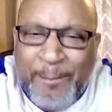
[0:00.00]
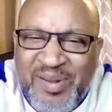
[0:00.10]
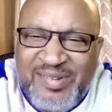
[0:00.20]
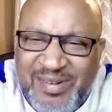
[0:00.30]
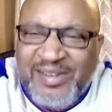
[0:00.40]

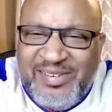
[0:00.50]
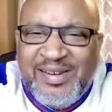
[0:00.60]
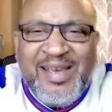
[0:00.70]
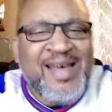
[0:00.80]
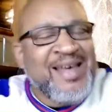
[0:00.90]

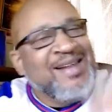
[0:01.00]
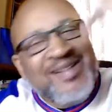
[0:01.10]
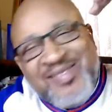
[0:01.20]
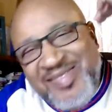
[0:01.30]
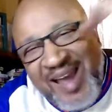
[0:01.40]
position.
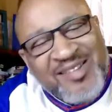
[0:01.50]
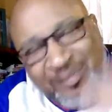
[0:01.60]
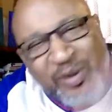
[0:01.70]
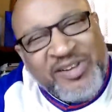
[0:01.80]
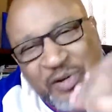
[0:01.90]
That's
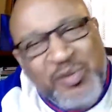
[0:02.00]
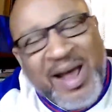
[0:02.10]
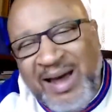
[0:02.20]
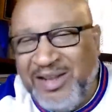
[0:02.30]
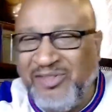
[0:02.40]
what you
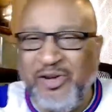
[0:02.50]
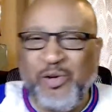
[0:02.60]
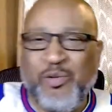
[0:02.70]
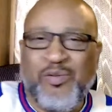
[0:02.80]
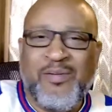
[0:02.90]
got to
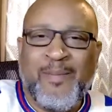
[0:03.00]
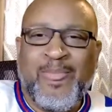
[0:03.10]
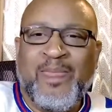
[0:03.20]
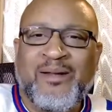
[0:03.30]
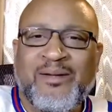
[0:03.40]
do.
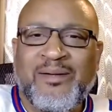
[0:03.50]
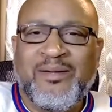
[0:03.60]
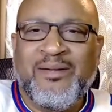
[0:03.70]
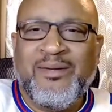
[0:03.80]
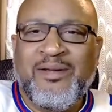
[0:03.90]

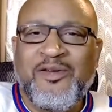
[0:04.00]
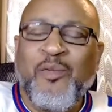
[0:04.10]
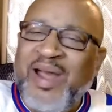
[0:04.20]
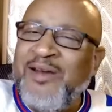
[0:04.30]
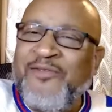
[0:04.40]
You
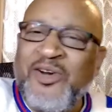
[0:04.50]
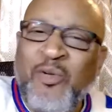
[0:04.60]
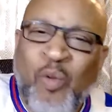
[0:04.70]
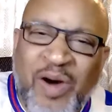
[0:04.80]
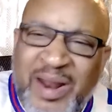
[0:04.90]
waiting for the
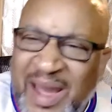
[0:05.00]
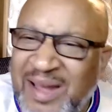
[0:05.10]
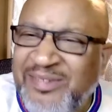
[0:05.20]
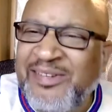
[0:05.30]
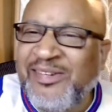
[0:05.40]
one
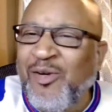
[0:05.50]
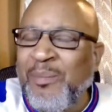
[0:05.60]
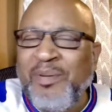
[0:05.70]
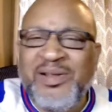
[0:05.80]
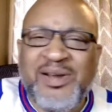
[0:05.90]
as to show
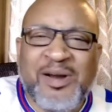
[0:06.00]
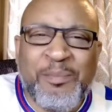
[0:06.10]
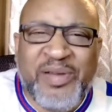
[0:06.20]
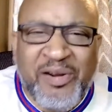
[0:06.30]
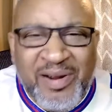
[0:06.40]
up on your
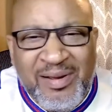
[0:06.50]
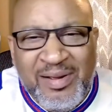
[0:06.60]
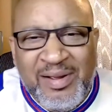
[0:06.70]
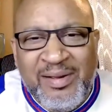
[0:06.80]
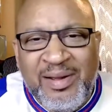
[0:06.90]
computer
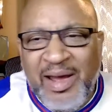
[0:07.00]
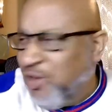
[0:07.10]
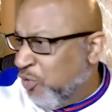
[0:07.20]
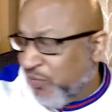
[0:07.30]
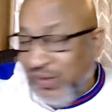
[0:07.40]
and
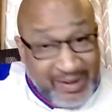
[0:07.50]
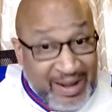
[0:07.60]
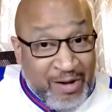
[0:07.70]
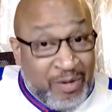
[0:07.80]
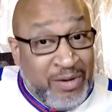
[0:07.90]
you think they
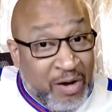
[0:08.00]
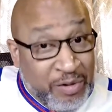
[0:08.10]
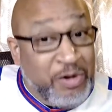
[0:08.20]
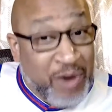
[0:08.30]
going to know you